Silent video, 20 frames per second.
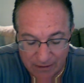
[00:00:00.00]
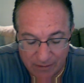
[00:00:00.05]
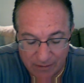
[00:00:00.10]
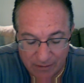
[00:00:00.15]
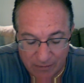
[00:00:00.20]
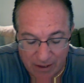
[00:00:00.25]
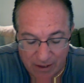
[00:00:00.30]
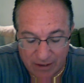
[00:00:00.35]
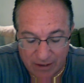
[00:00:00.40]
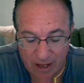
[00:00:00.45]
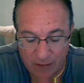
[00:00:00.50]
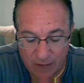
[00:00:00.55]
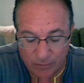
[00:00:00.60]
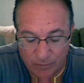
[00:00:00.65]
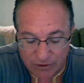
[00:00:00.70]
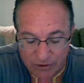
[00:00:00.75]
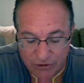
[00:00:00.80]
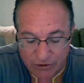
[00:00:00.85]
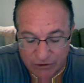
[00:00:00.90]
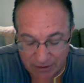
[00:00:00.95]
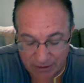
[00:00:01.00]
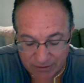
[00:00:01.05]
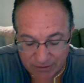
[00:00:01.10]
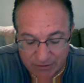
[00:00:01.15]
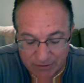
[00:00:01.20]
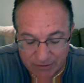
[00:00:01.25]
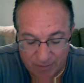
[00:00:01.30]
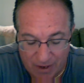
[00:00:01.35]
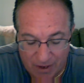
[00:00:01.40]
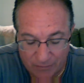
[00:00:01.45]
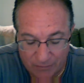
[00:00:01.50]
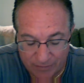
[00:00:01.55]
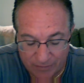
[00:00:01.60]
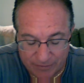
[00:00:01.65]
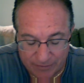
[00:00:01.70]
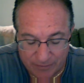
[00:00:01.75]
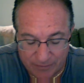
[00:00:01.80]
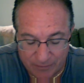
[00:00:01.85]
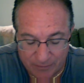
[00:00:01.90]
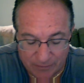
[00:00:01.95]
Montgomery shuts them out
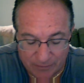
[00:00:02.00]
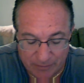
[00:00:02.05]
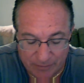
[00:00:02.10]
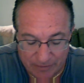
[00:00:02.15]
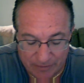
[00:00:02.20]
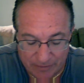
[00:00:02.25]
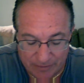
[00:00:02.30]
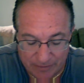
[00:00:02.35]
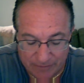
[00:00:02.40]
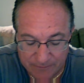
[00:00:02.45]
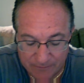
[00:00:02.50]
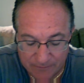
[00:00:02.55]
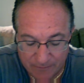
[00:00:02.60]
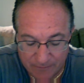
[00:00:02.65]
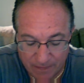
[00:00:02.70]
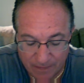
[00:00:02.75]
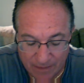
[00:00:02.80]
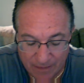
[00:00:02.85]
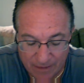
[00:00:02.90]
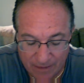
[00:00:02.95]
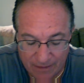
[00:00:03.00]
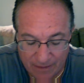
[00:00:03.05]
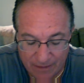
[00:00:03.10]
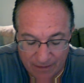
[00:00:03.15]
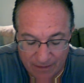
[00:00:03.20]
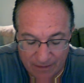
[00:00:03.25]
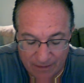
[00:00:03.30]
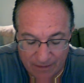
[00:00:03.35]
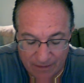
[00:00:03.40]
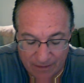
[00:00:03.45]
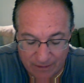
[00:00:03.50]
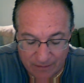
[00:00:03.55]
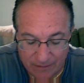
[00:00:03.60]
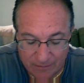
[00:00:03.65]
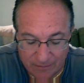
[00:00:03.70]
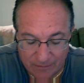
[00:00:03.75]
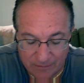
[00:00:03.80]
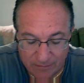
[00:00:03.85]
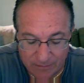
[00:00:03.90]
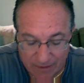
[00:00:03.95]
with the bullpen.
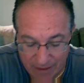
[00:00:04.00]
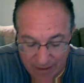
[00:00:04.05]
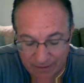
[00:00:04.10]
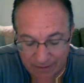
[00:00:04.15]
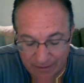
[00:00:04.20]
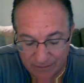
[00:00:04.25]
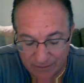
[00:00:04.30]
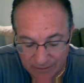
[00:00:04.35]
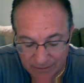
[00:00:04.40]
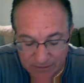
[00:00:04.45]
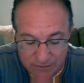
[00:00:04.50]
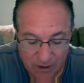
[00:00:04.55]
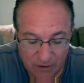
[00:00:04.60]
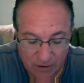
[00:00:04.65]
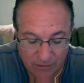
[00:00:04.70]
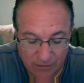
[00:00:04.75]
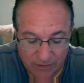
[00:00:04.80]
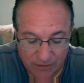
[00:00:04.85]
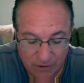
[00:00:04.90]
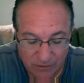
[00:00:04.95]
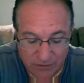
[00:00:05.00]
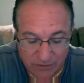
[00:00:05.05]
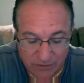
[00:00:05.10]
And so it goes